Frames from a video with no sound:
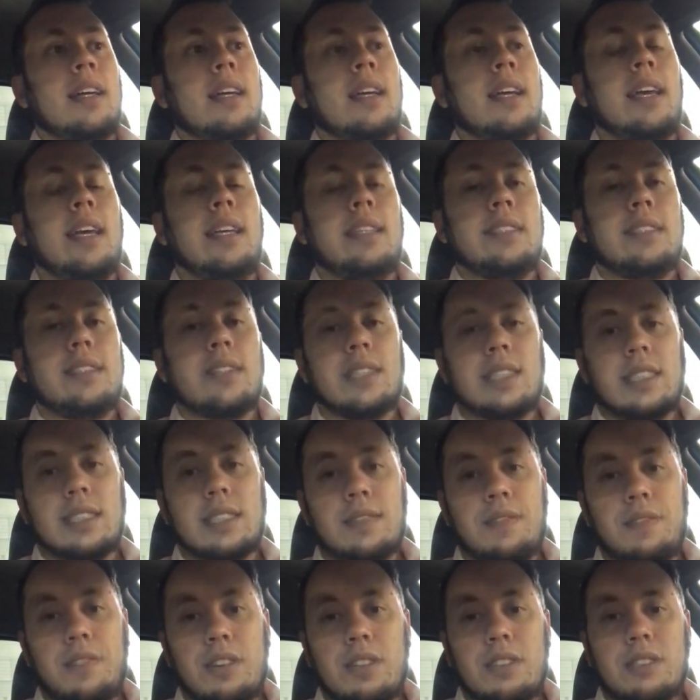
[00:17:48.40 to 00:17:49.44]
he still gets
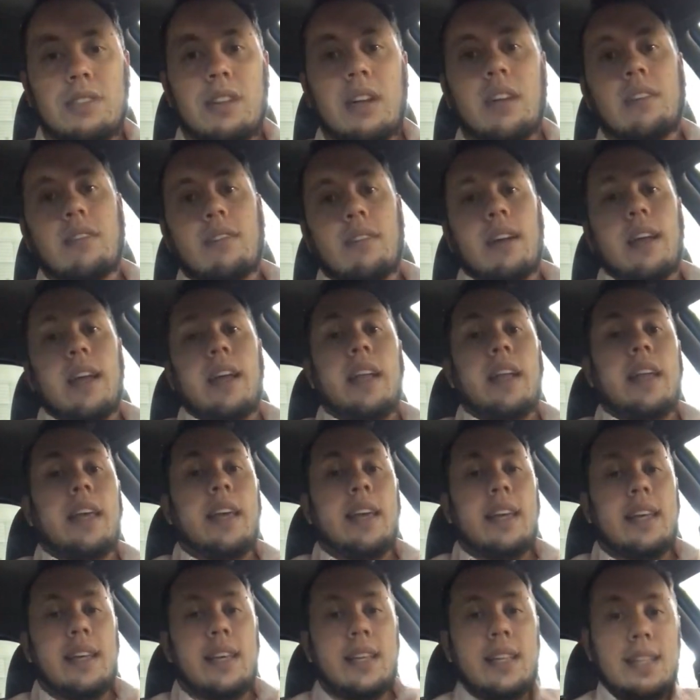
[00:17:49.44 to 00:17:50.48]
a first-round grade,
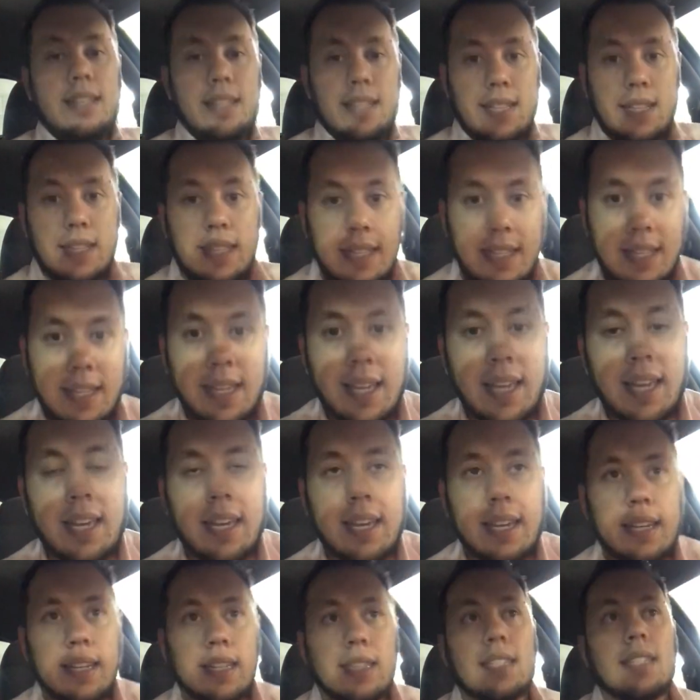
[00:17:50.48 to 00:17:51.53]

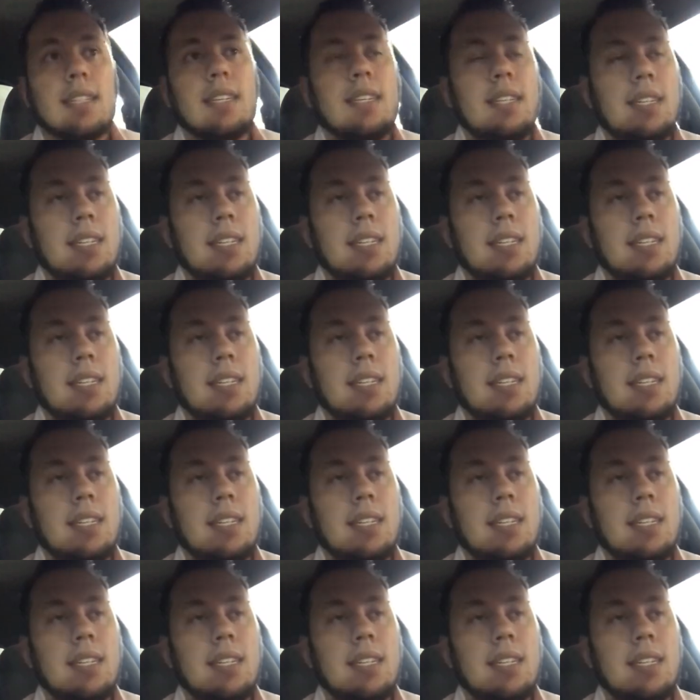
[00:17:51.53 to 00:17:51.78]
and